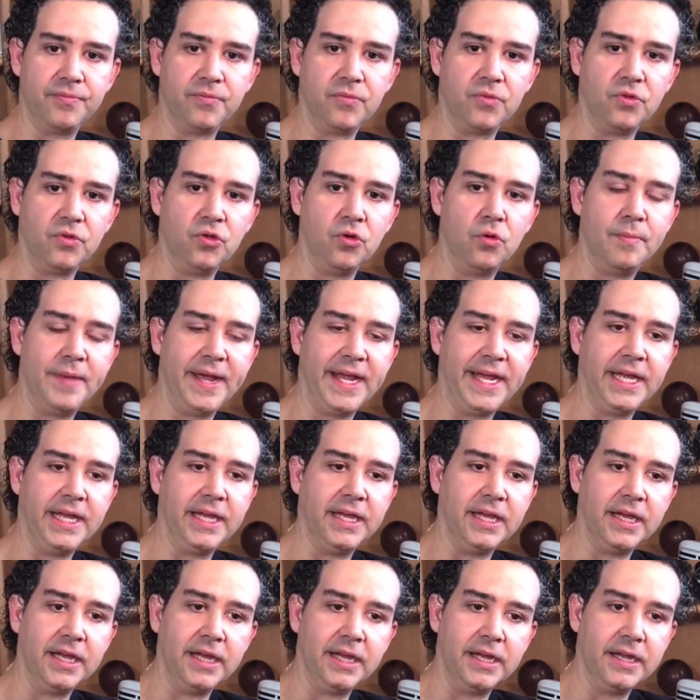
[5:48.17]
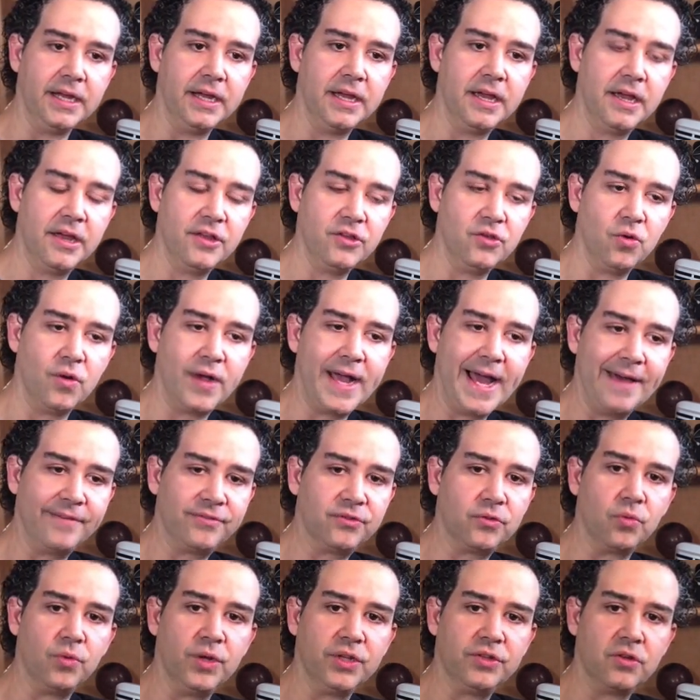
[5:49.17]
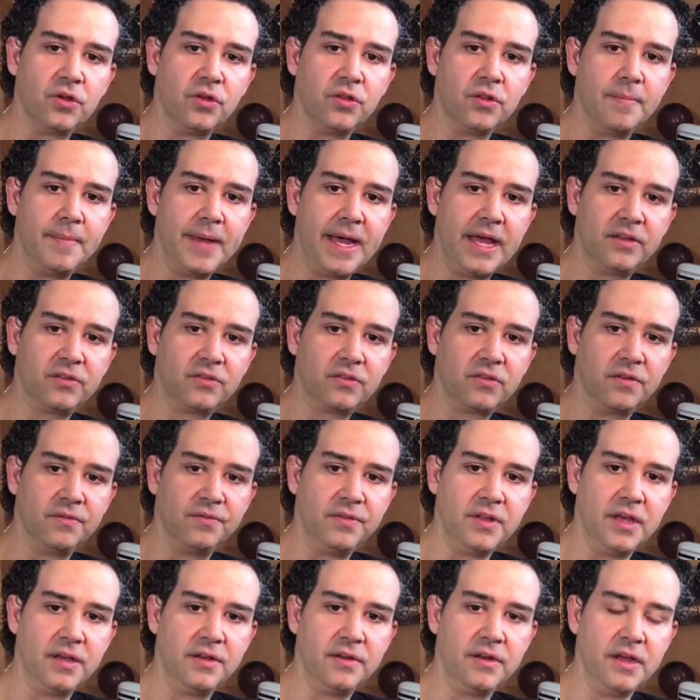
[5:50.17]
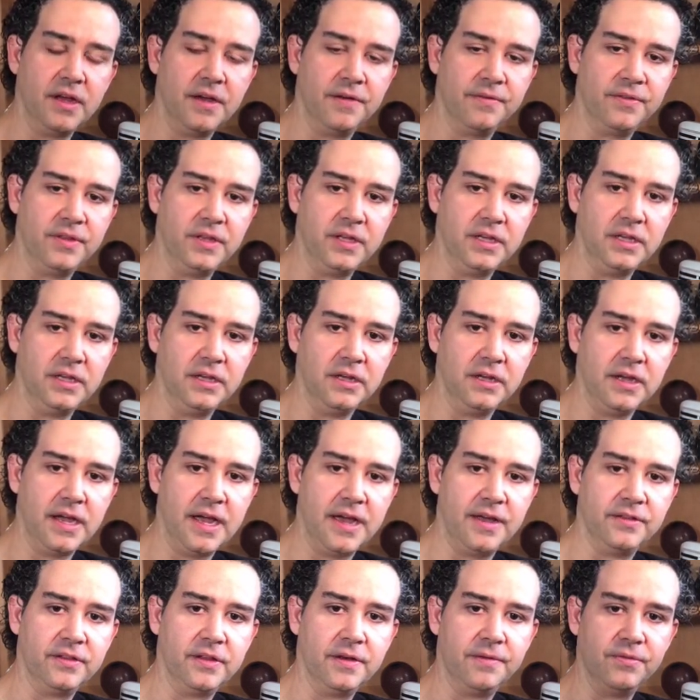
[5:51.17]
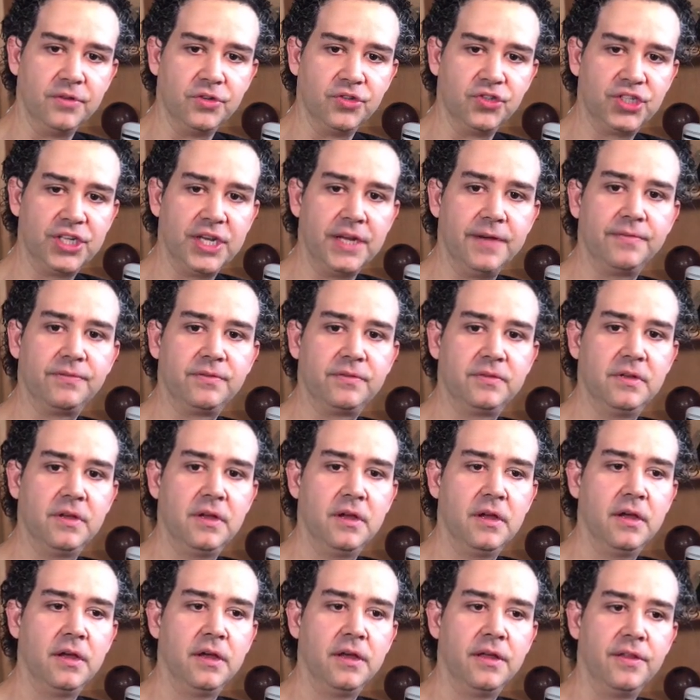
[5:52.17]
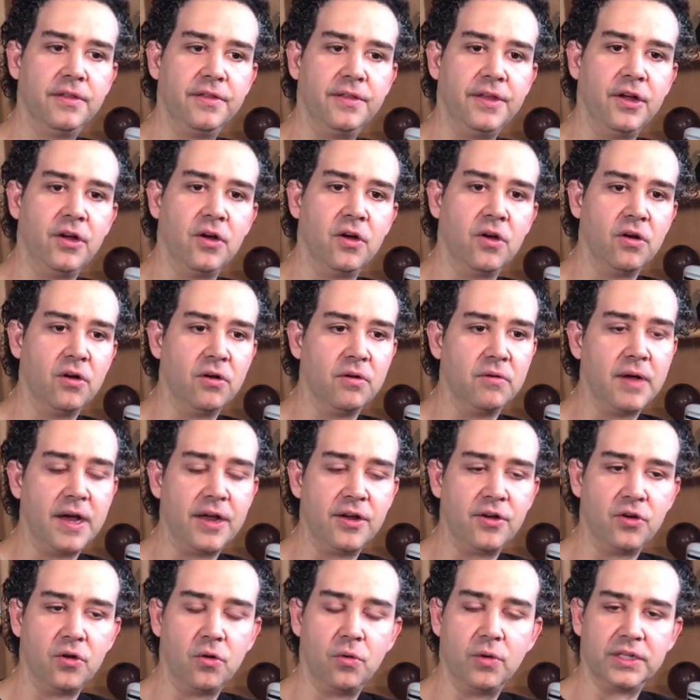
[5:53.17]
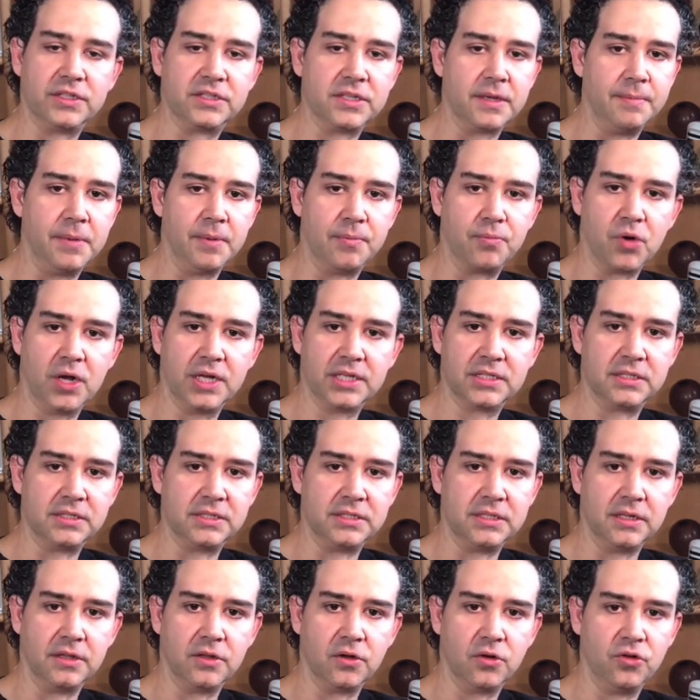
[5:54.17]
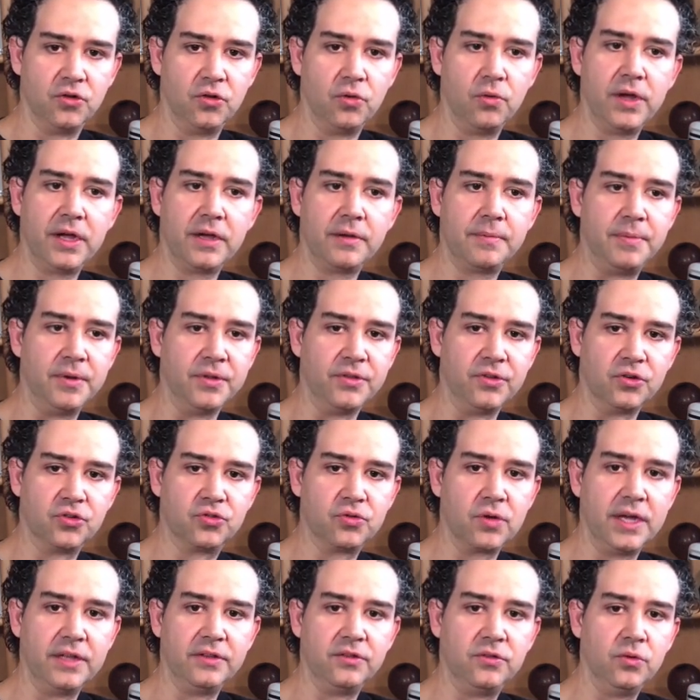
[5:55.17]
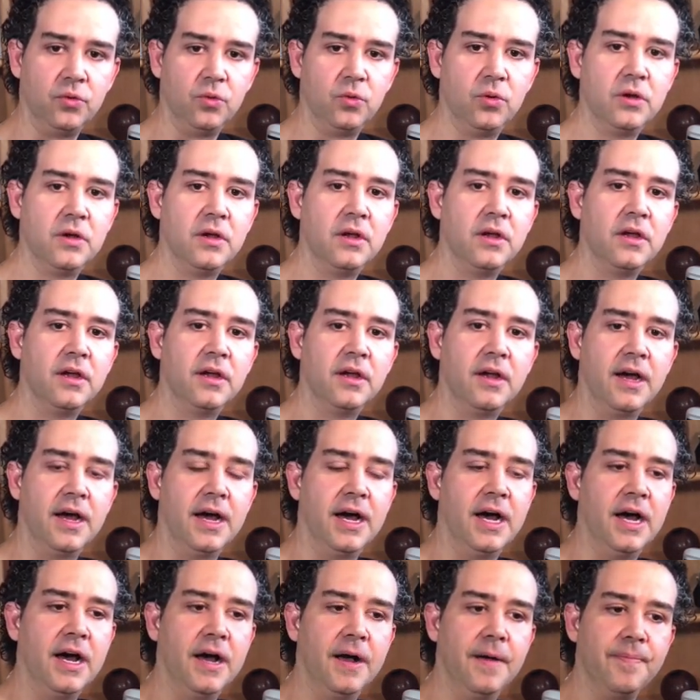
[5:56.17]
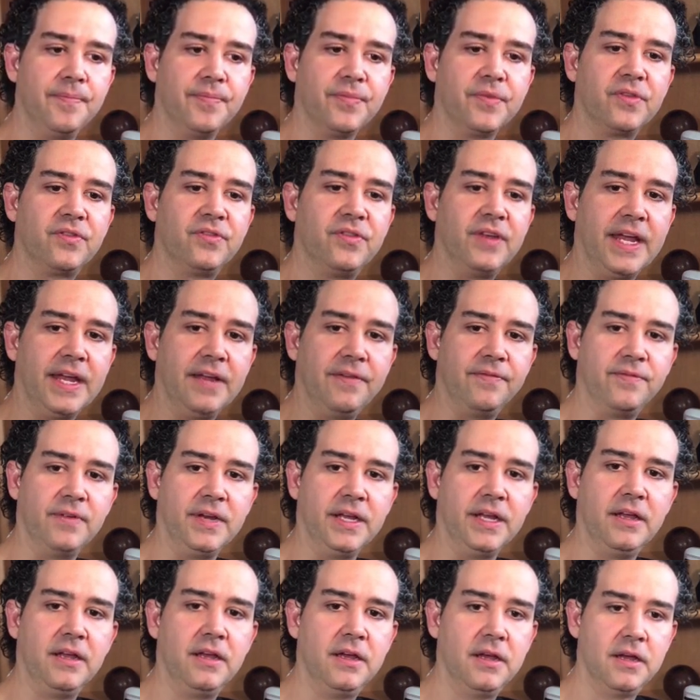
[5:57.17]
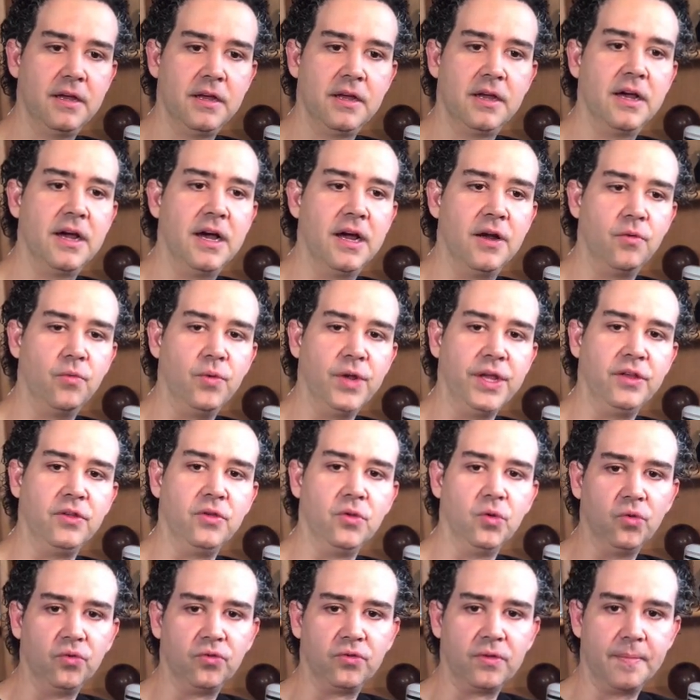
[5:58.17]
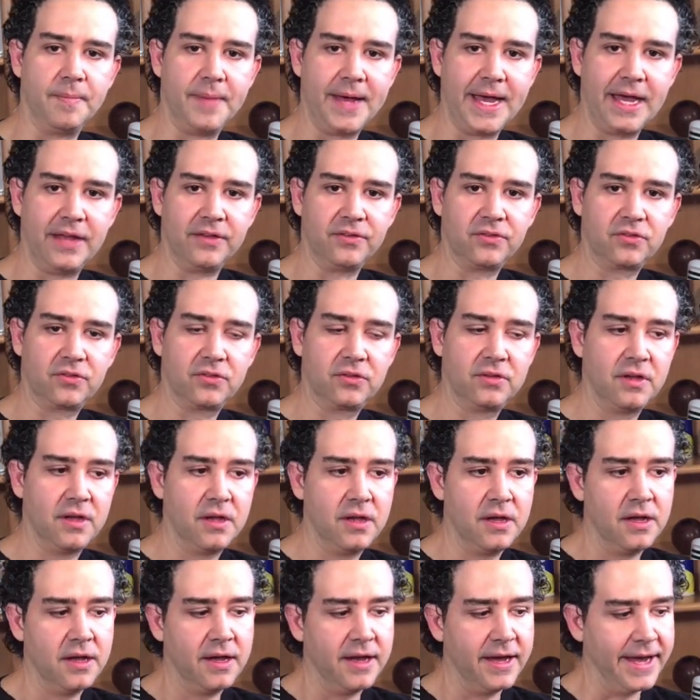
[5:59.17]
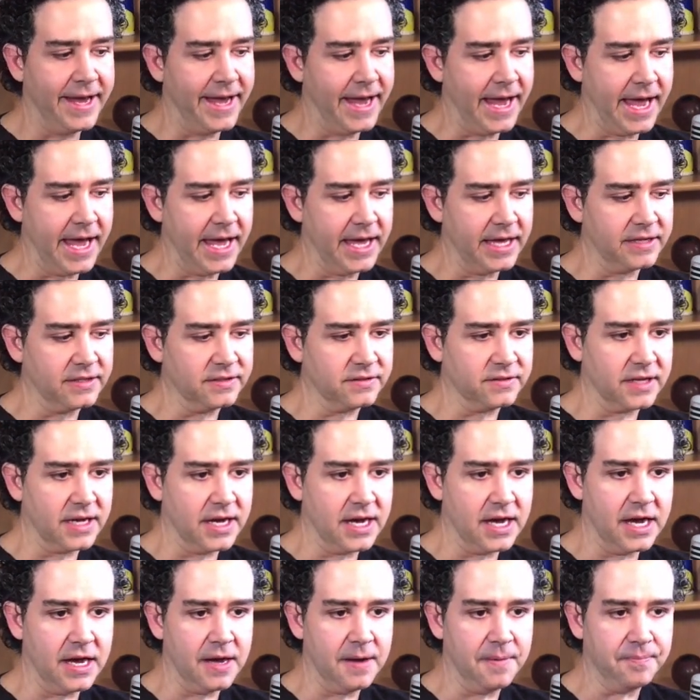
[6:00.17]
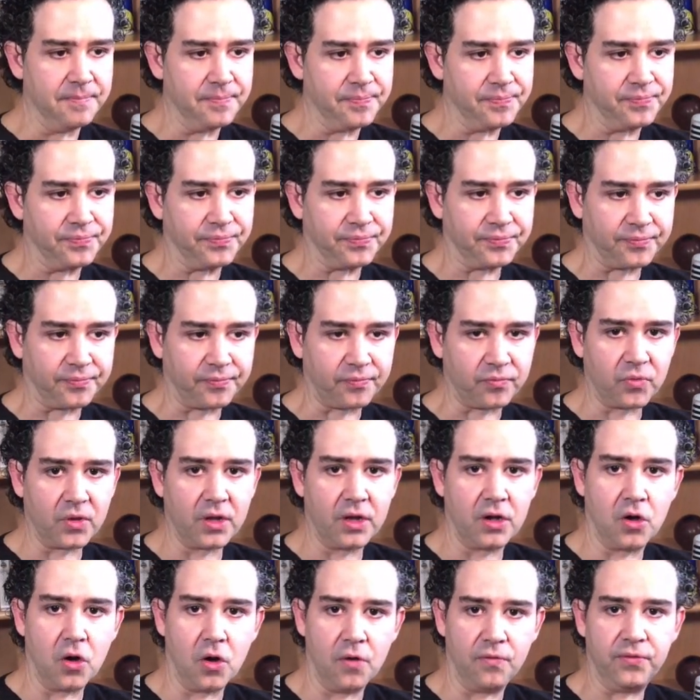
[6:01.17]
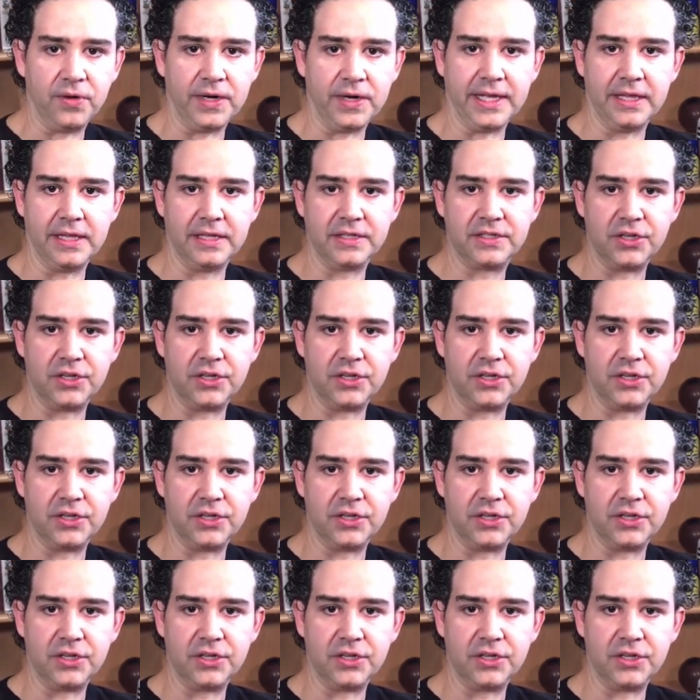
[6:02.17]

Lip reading: You may you have to return the masks of the end of the shift. They're, I don't know what type of processing they're doing, but they're trying to safely reuse the masks, and hopefully this